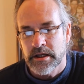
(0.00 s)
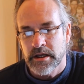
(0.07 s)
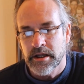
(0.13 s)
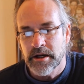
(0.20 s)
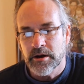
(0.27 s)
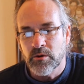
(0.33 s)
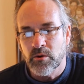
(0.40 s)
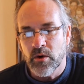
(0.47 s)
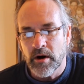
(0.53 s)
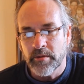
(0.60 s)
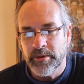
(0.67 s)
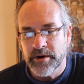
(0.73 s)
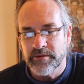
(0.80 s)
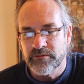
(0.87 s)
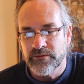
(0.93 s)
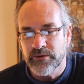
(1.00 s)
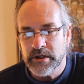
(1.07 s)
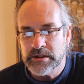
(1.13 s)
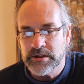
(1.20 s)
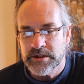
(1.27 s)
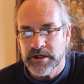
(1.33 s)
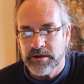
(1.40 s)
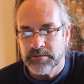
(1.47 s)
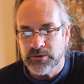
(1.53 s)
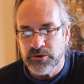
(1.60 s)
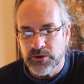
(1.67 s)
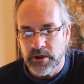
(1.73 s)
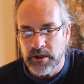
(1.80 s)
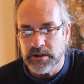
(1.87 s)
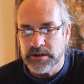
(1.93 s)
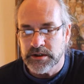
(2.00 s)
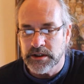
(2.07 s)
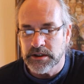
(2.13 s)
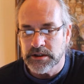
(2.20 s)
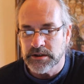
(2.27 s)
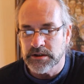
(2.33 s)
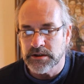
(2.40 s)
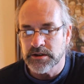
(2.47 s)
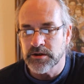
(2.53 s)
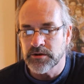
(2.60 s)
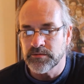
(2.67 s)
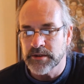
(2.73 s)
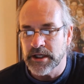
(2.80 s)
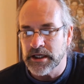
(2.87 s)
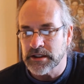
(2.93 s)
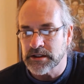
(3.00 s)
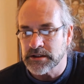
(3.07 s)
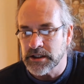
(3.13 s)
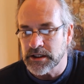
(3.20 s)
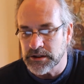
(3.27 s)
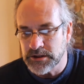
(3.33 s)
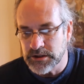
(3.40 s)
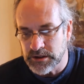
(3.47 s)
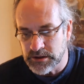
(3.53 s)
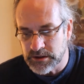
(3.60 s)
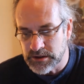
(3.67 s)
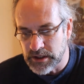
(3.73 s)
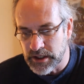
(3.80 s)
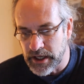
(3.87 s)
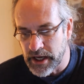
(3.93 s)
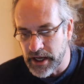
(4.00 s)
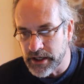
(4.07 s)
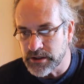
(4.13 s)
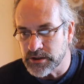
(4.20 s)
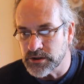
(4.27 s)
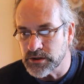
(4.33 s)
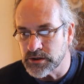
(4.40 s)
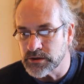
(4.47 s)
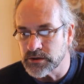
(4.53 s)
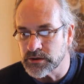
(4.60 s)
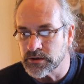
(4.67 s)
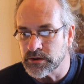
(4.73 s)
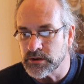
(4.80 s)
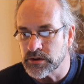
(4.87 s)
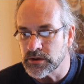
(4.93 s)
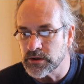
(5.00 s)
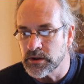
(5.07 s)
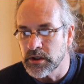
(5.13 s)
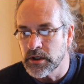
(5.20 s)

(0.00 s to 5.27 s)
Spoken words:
In a cooperative friendship trust, it is assumed that intentions and actions